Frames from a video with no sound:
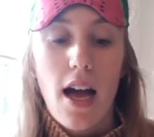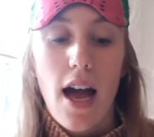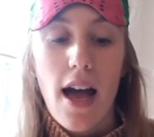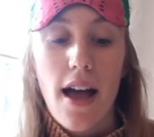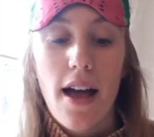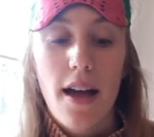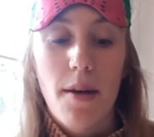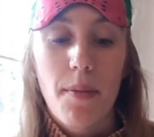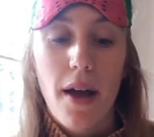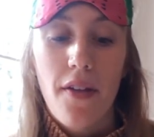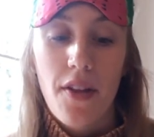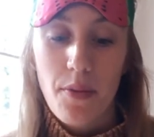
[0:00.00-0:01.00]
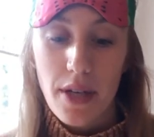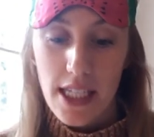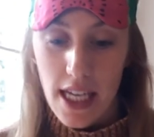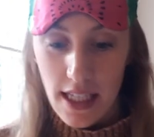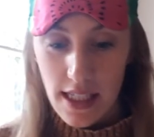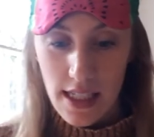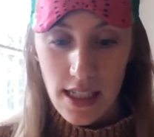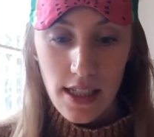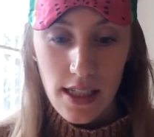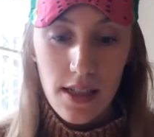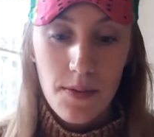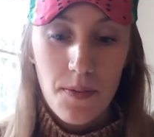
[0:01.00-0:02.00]
And then we taste it.
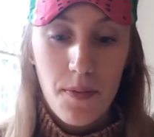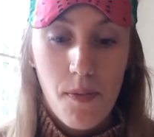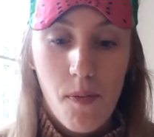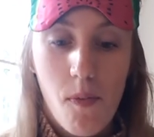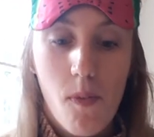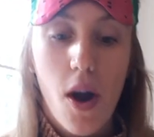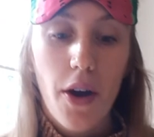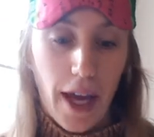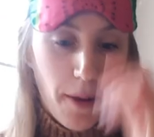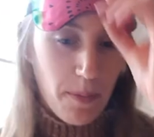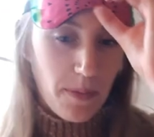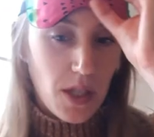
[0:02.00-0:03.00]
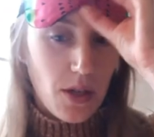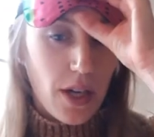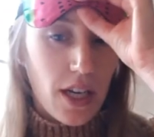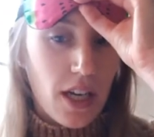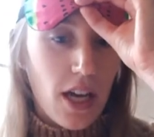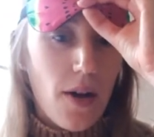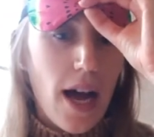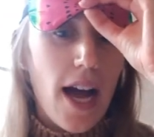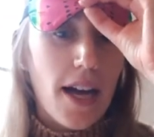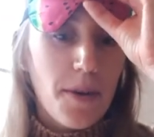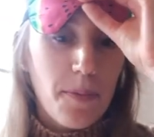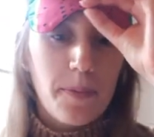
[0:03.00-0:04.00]
Okay, so I'm going to go
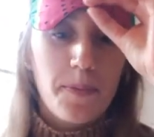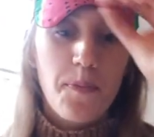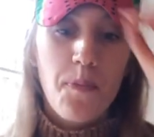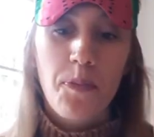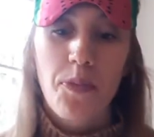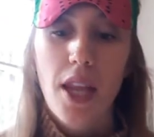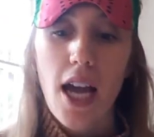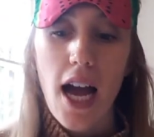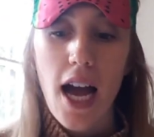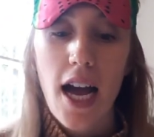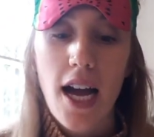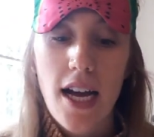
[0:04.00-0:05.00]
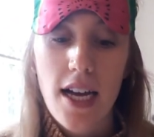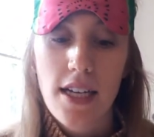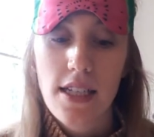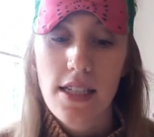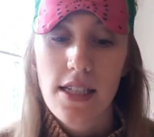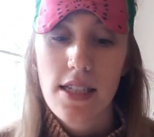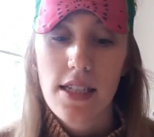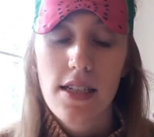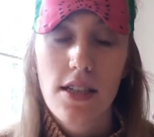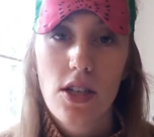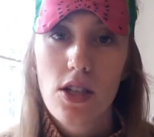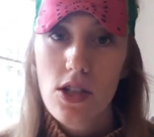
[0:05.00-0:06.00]
ahead and
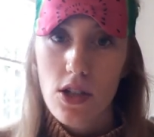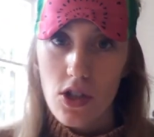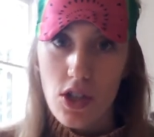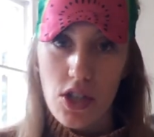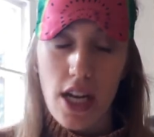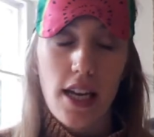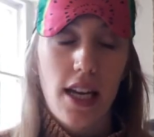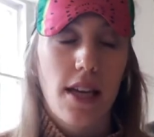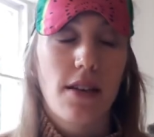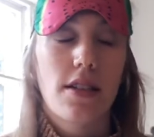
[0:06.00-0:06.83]
touch it gently.